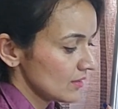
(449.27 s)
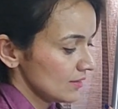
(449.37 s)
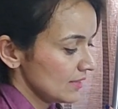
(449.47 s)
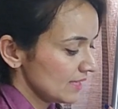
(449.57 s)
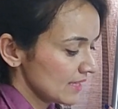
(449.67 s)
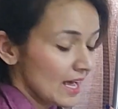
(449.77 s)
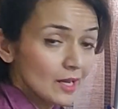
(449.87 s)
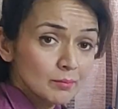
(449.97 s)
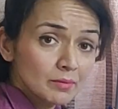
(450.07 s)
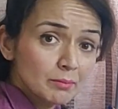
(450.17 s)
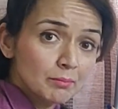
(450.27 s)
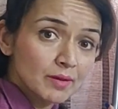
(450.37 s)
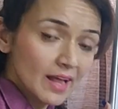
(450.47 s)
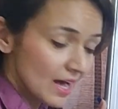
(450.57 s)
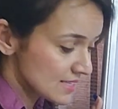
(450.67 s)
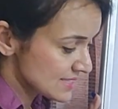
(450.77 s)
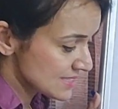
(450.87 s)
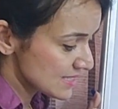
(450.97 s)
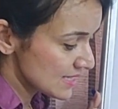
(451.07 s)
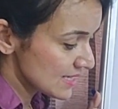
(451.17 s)
they can be
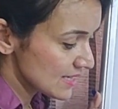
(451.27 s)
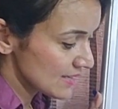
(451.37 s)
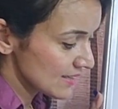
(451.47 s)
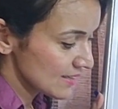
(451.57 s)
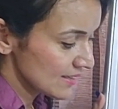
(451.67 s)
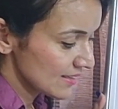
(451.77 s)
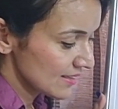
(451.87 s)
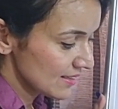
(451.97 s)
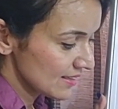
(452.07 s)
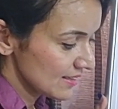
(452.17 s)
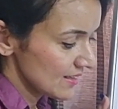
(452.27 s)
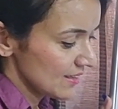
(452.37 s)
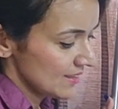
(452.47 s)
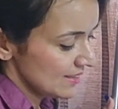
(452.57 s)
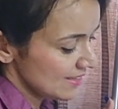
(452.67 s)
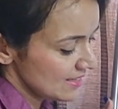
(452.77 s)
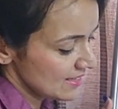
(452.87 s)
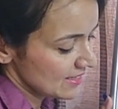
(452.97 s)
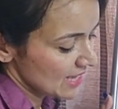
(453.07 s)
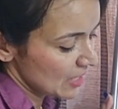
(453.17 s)
plastic,
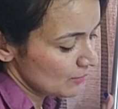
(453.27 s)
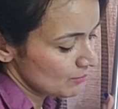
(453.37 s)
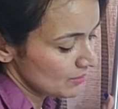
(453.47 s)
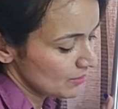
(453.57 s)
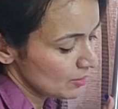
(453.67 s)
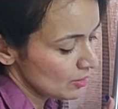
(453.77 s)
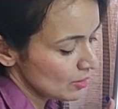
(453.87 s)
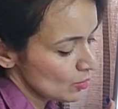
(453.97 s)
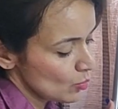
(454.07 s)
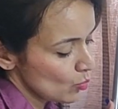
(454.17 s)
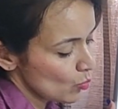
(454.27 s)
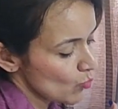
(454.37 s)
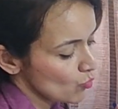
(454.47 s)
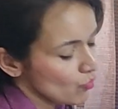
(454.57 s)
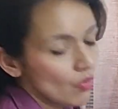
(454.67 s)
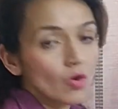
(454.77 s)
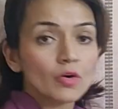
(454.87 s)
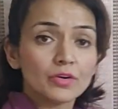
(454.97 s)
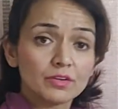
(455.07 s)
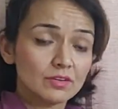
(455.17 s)
they can be
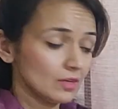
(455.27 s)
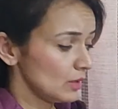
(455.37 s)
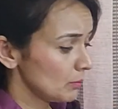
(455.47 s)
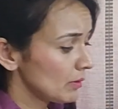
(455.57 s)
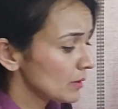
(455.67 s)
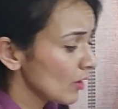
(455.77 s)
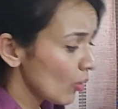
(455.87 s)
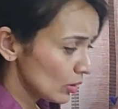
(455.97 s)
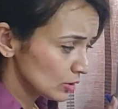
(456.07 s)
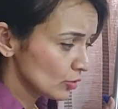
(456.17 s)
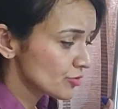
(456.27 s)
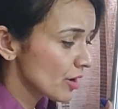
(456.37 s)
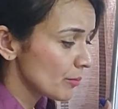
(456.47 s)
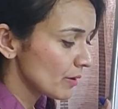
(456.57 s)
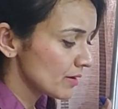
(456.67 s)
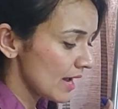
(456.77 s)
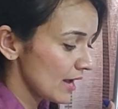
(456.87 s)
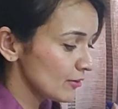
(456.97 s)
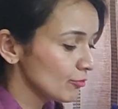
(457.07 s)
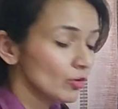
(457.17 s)
wood. But although rubber
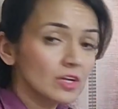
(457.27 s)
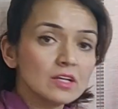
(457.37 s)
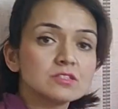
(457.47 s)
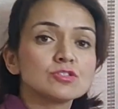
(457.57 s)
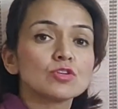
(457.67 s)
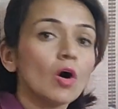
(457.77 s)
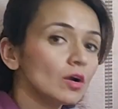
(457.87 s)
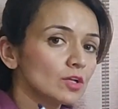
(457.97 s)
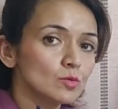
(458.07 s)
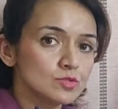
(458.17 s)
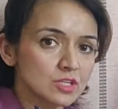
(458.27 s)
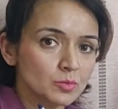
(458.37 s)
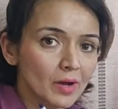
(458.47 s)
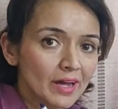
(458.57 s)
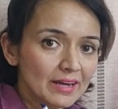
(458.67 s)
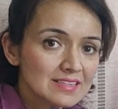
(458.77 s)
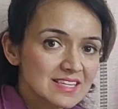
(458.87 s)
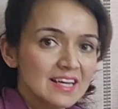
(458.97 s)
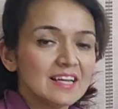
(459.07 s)
and wood is not used in wires,